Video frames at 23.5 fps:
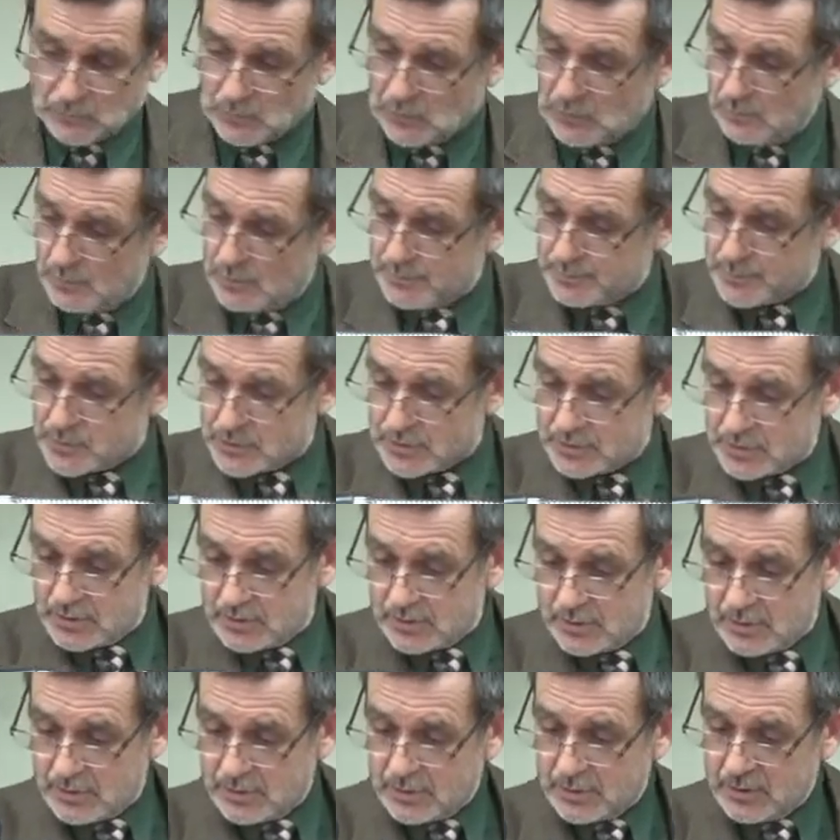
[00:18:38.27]
Whoops.
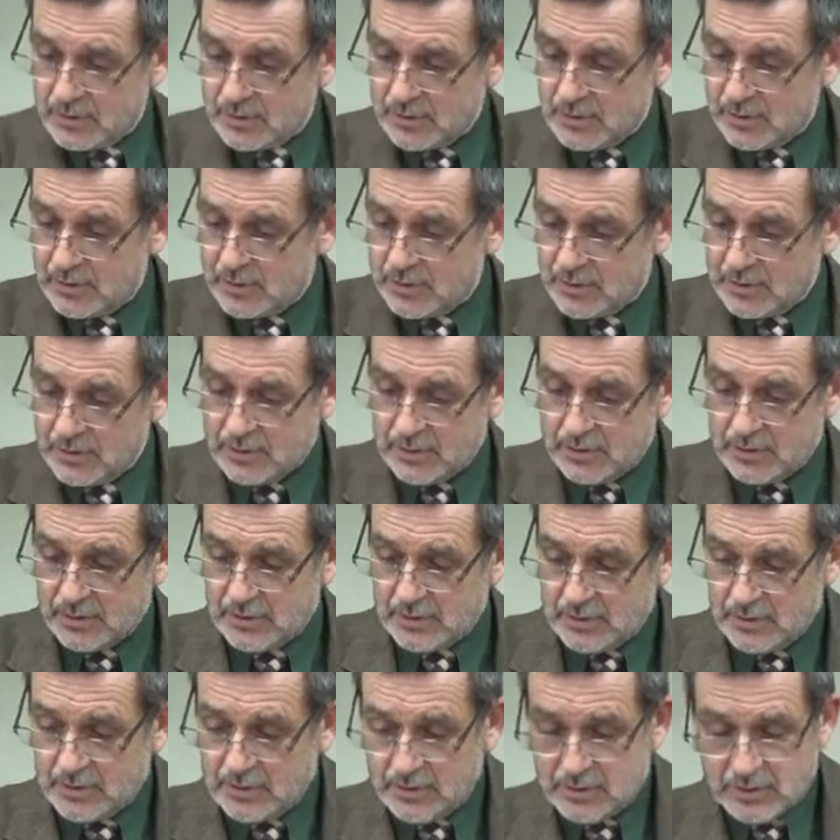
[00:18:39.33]

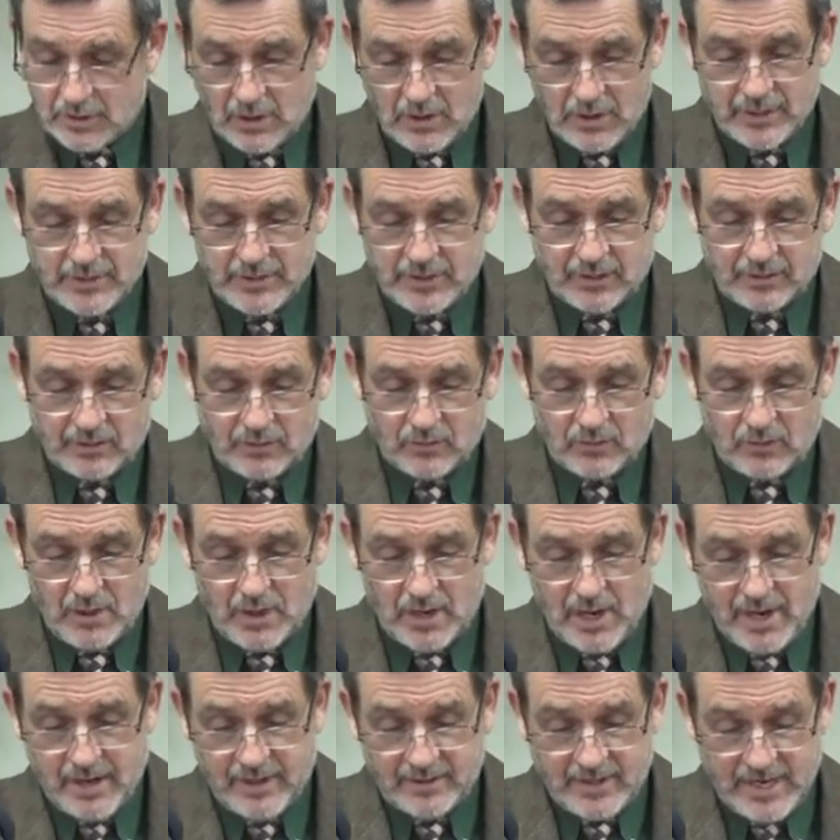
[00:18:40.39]
Sorry, second
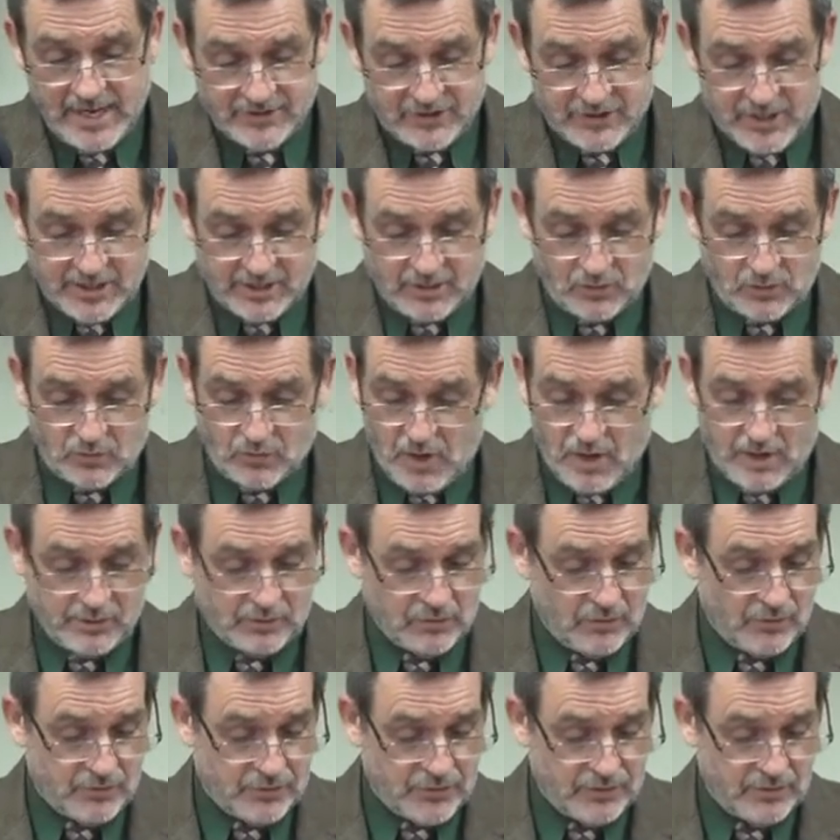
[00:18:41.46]
I yeah, second
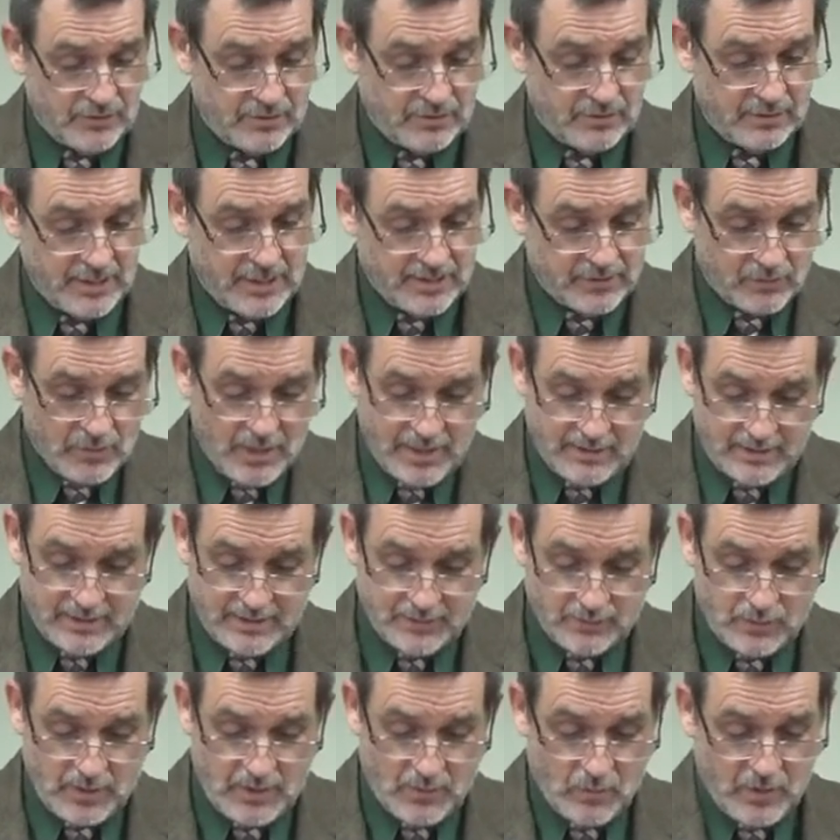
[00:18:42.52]
Chronicles. That's right,
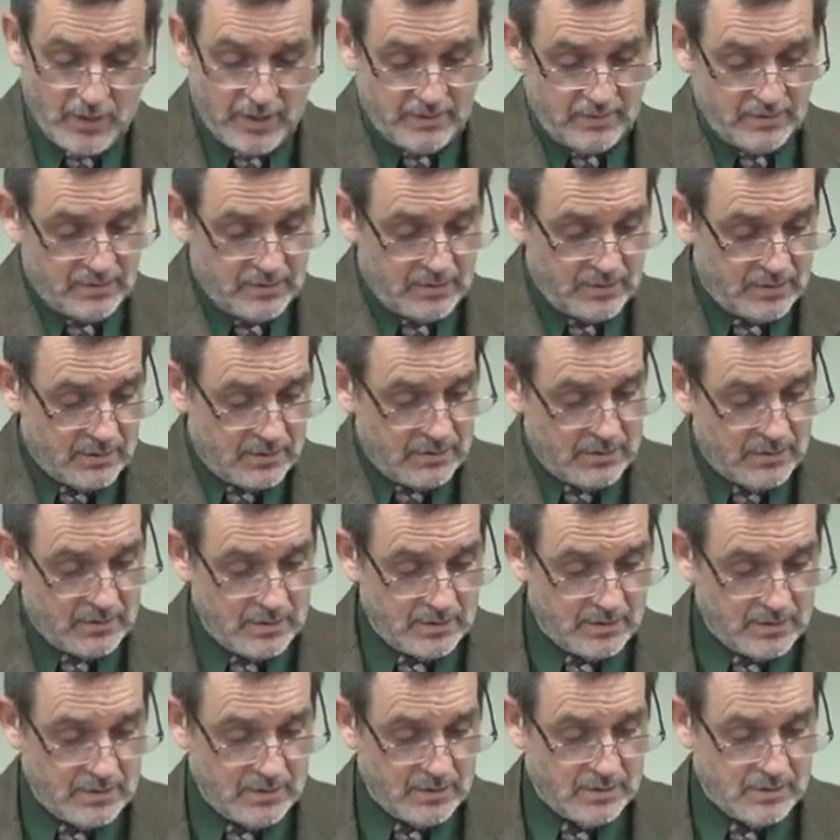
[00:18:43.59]
that's where I went.
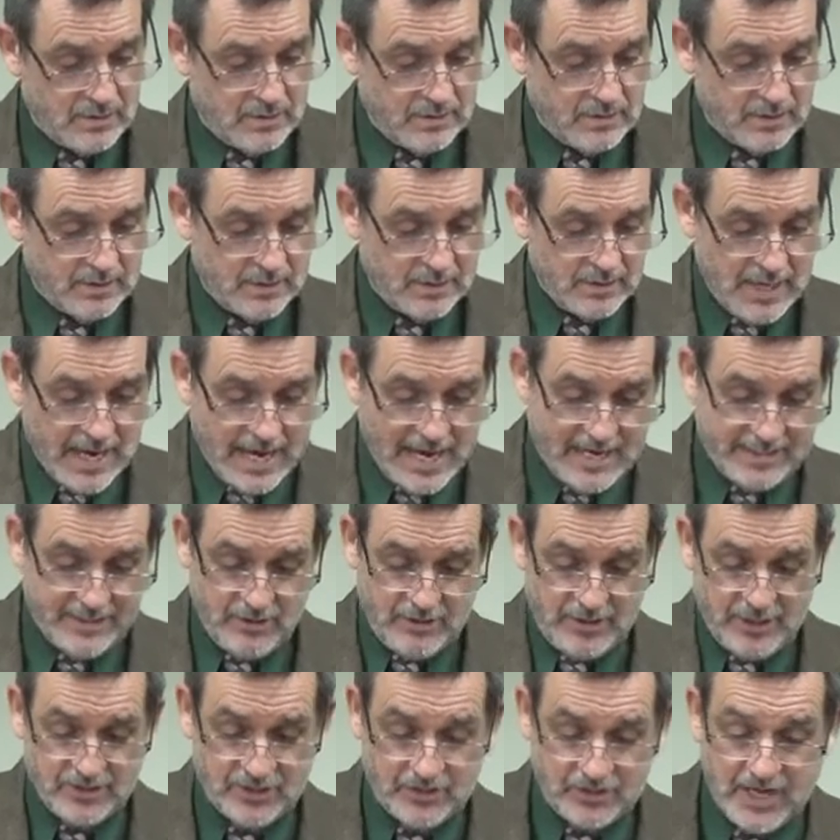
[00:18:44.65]
Ah, here
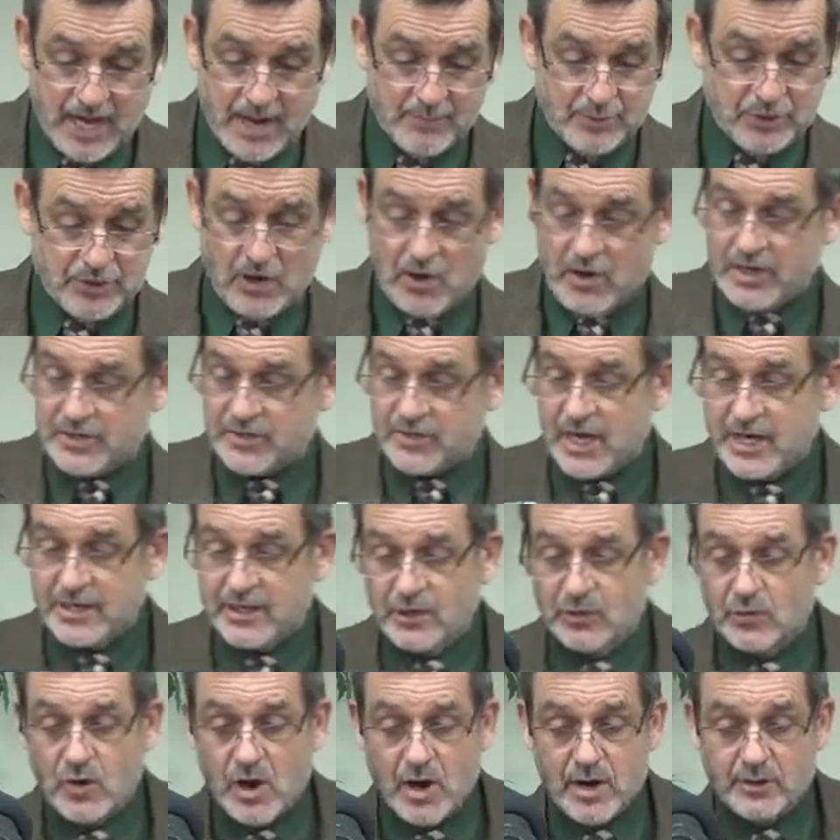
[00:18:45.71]
it is. I'm sorry.
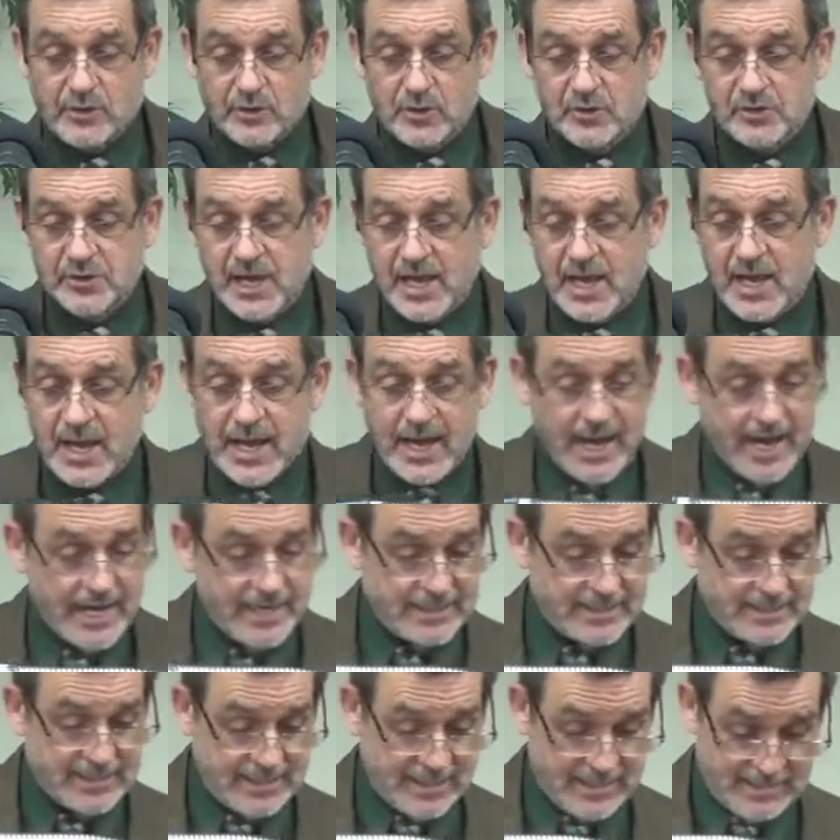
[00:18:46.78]
Second Chronicles
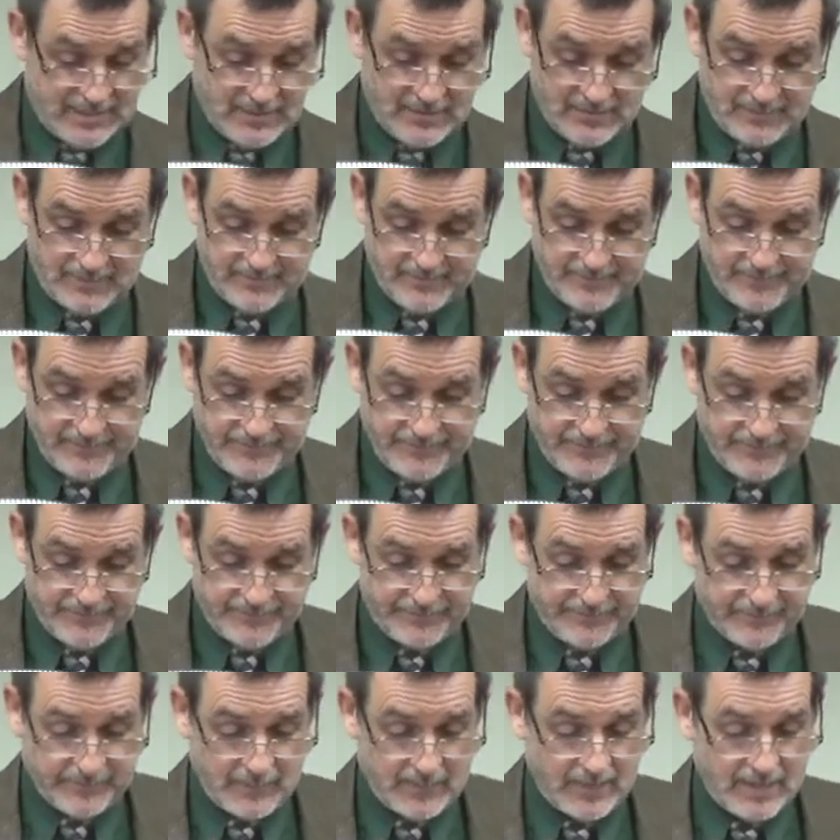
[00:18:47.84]
18
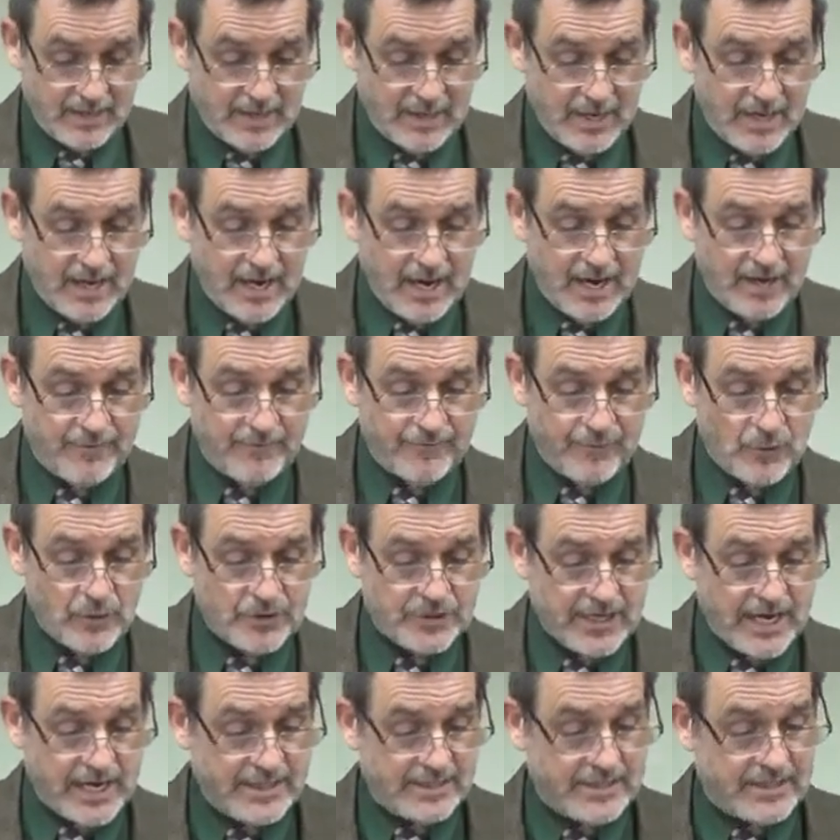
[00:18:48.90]
and in verse
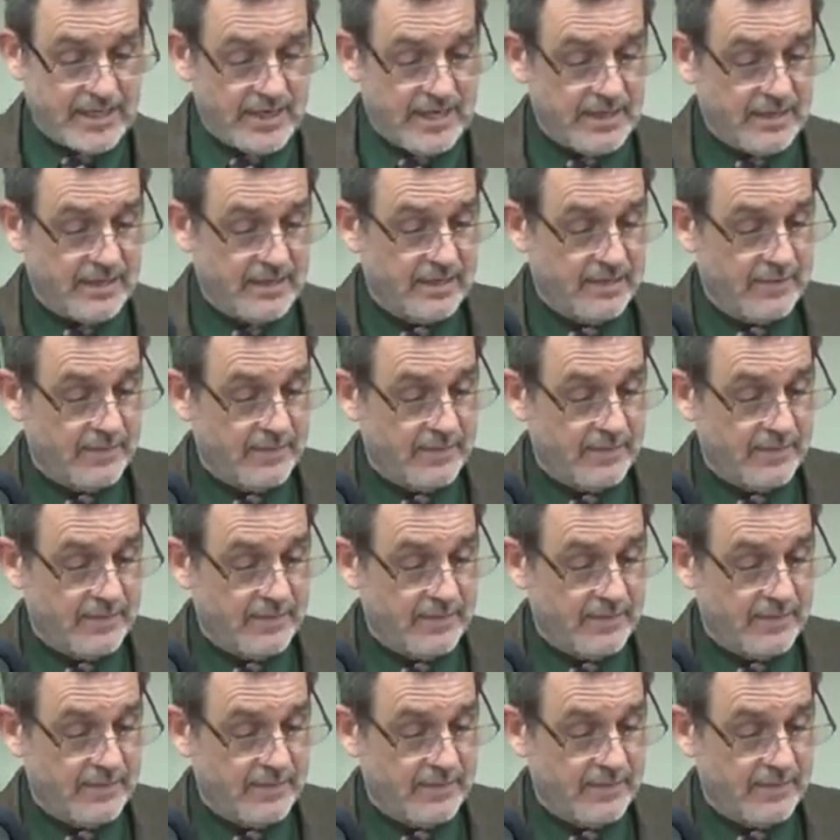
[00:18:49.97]
18.